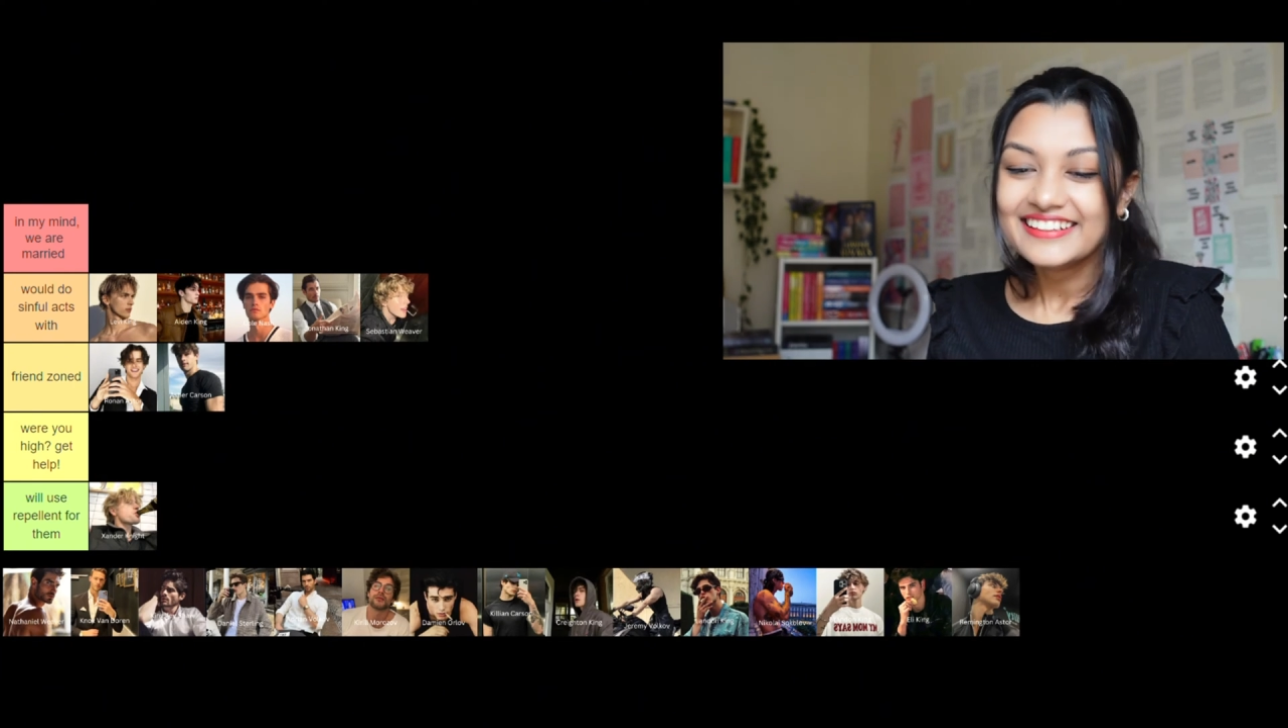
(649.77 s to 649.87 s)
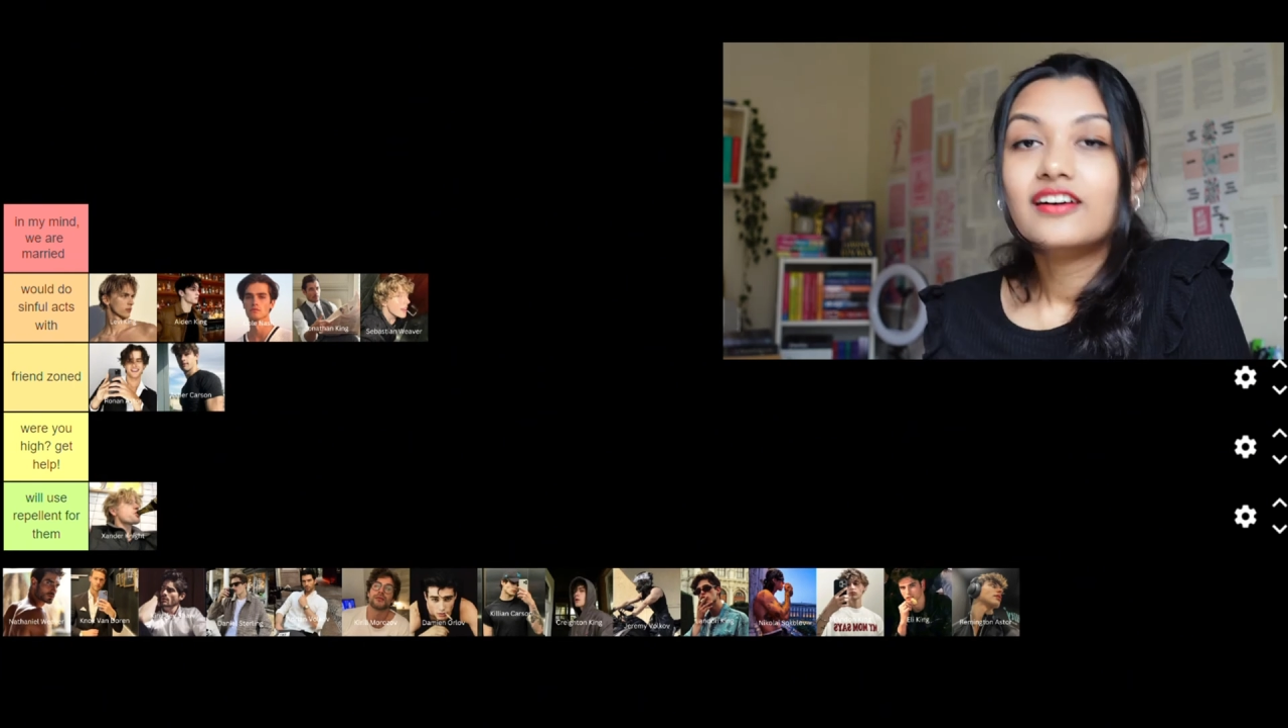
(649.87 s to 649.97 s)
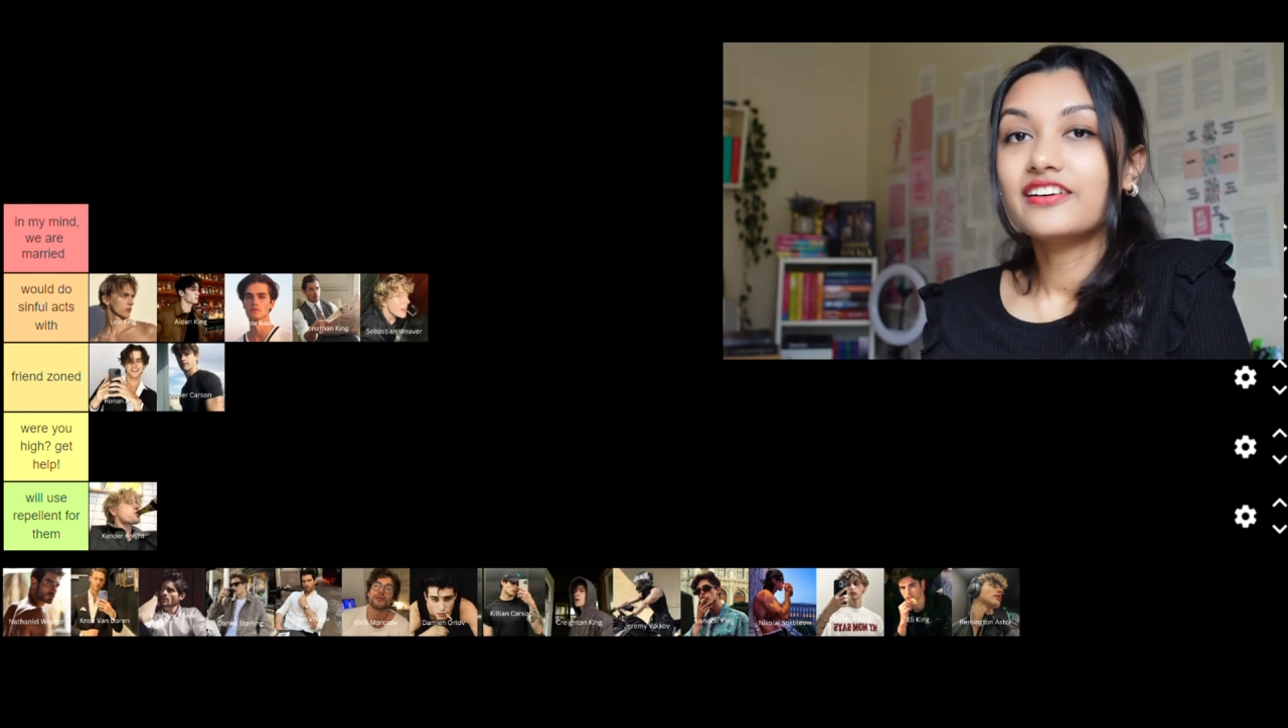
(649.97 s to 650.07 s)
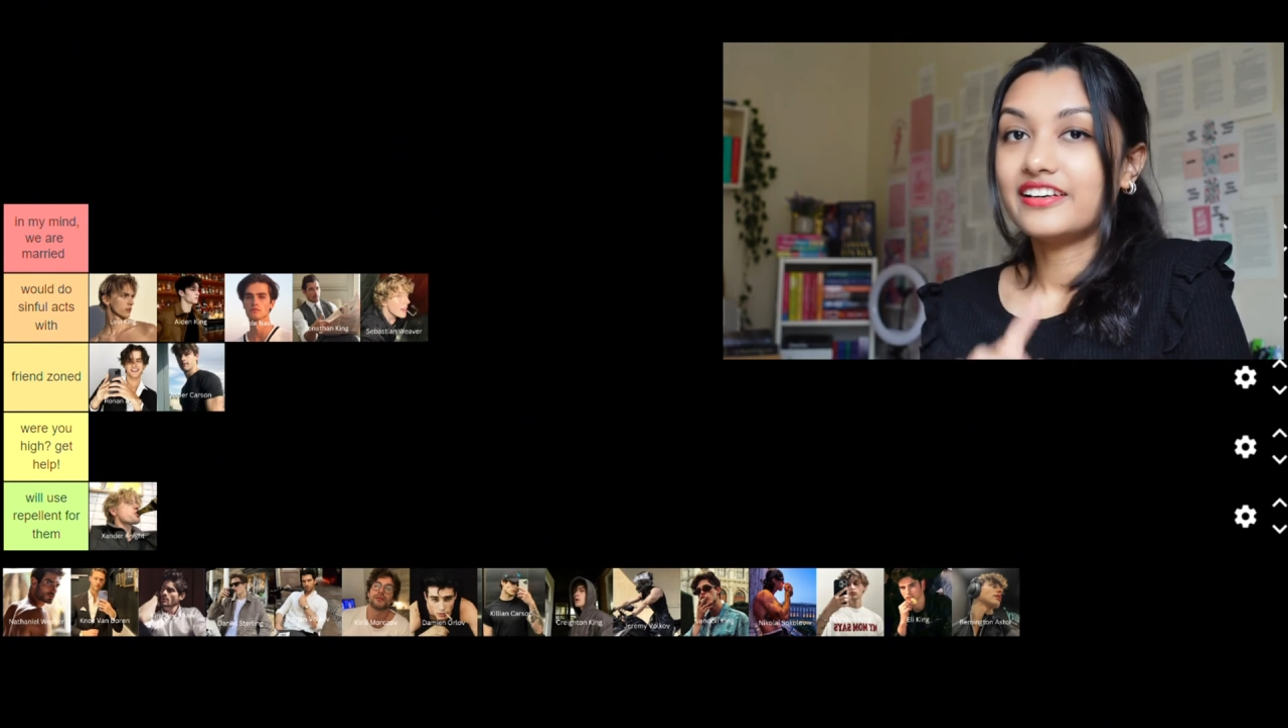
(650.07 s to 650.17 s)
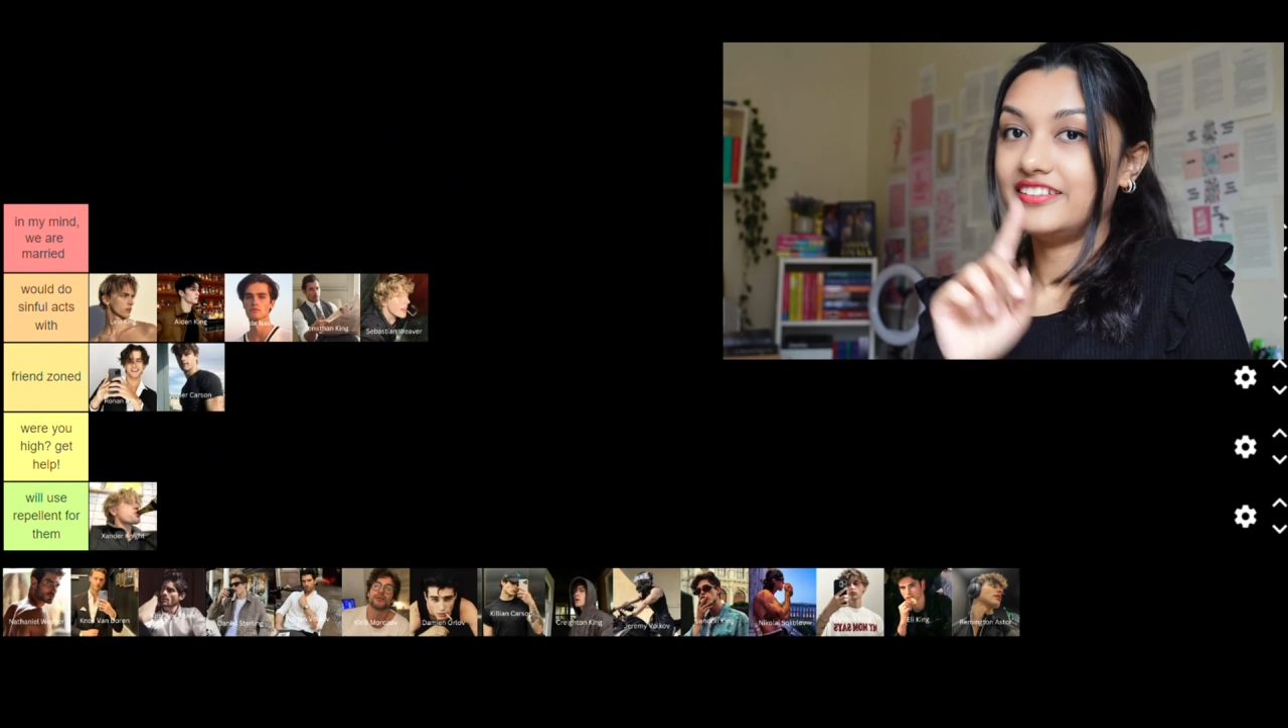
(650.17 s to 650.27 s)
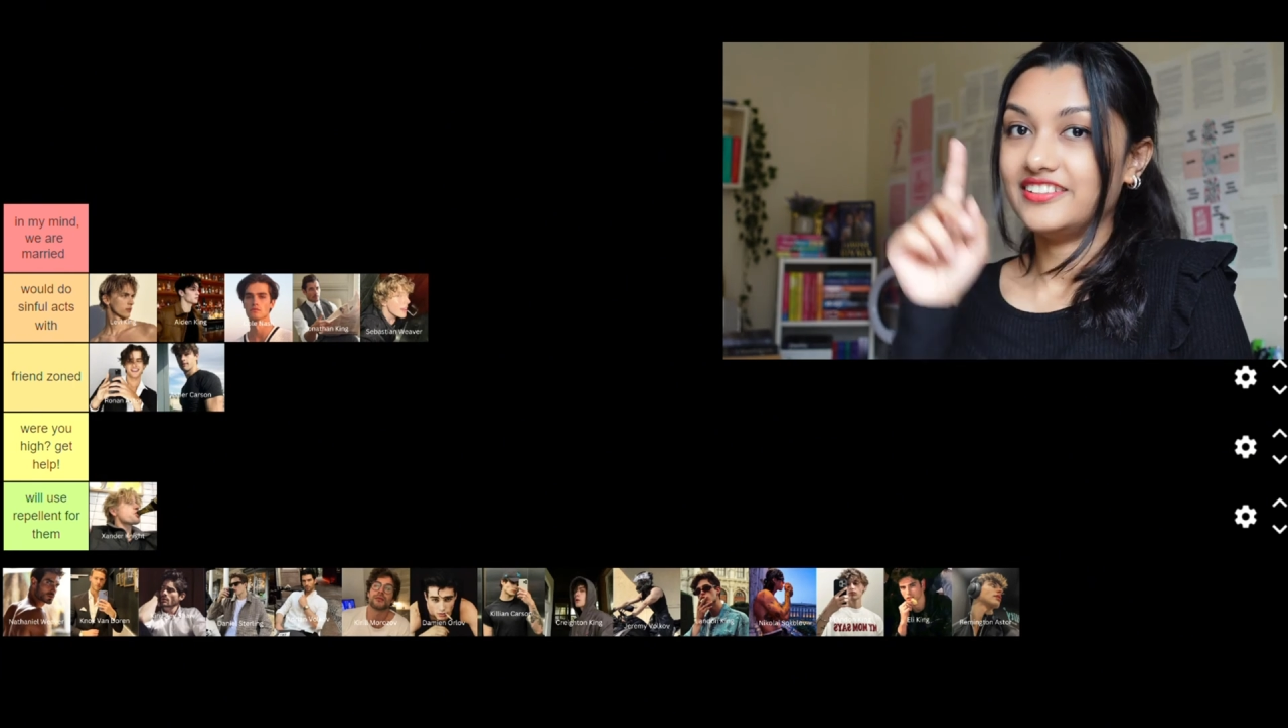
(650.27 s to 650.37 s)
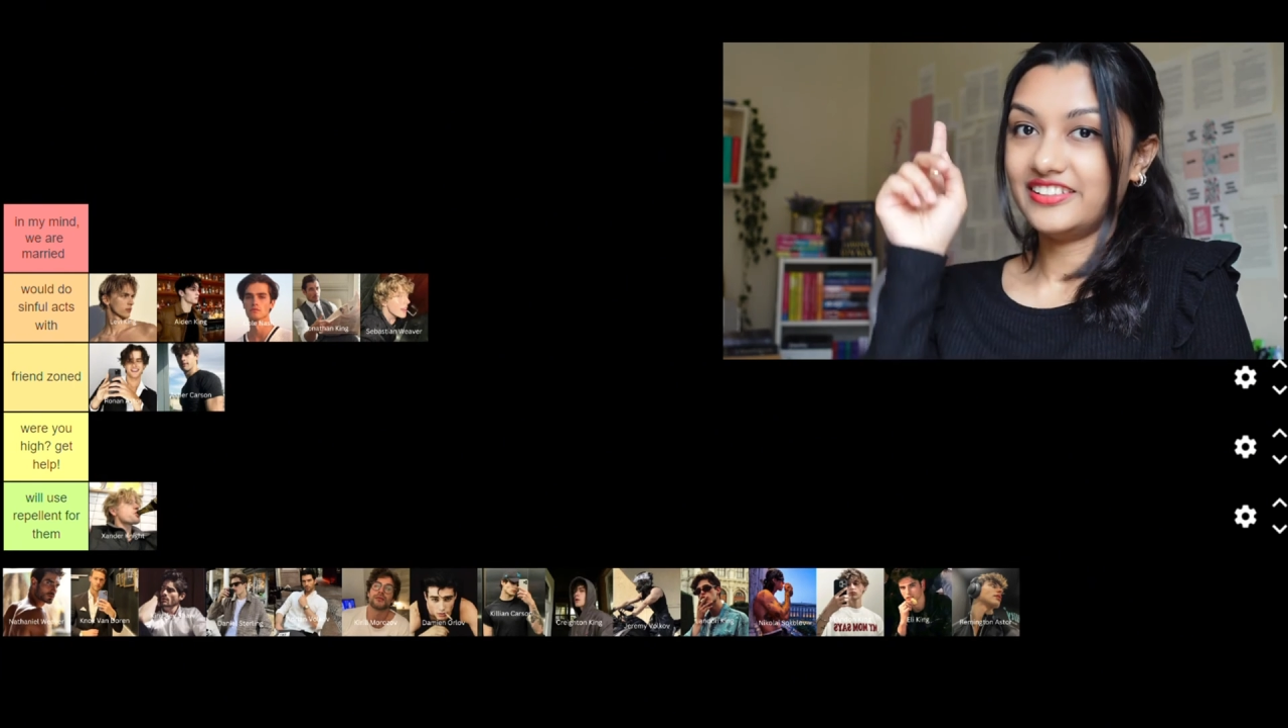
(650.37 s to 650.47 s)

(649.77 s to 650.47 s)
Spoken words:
Okay, so